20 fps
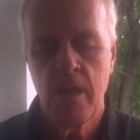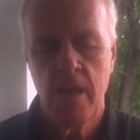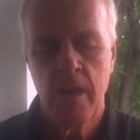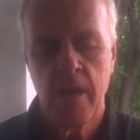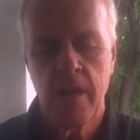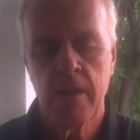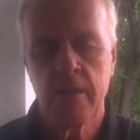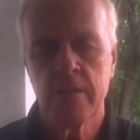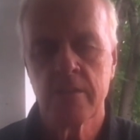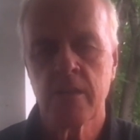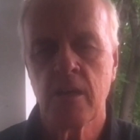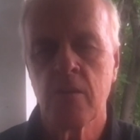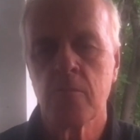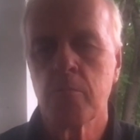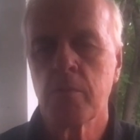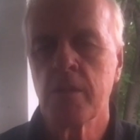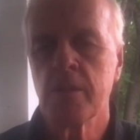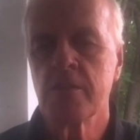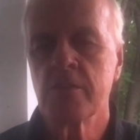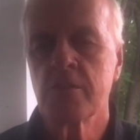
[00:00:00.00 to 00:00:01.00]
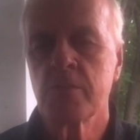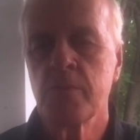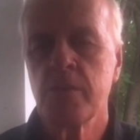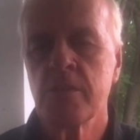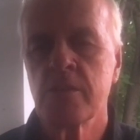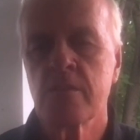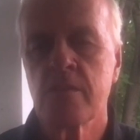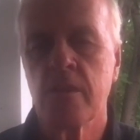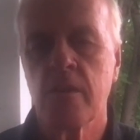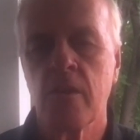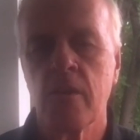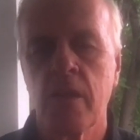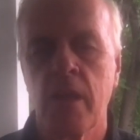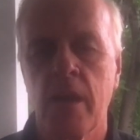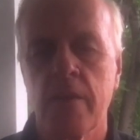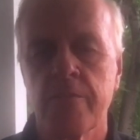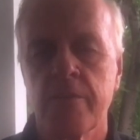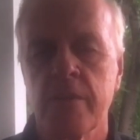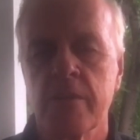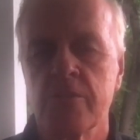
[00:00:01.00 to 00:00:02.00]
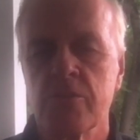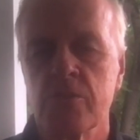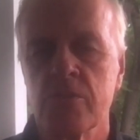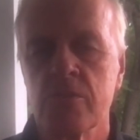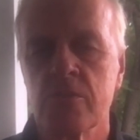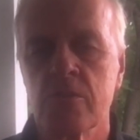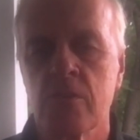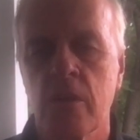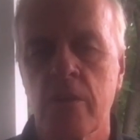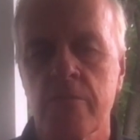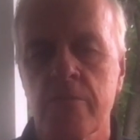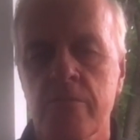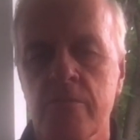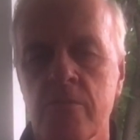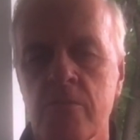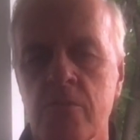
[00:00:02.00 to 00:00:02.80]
and TownePlace Suites that all have kitchens. So I've